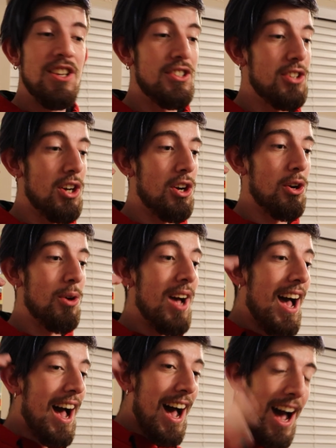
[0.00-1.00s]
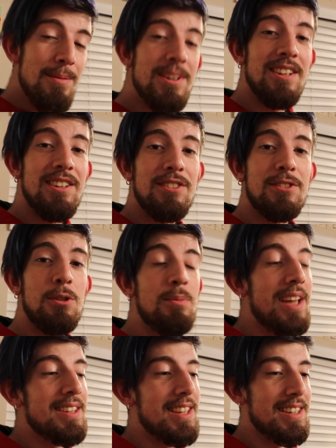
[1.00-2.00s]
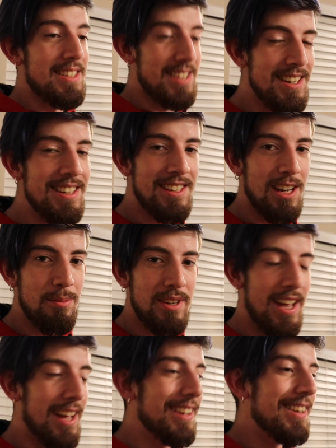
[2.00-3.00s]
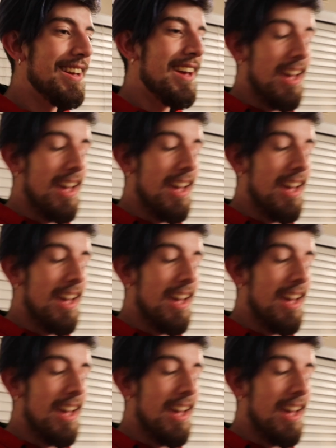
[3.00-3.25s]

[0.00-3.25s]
So I'm gonna assume they, they didn't come yet.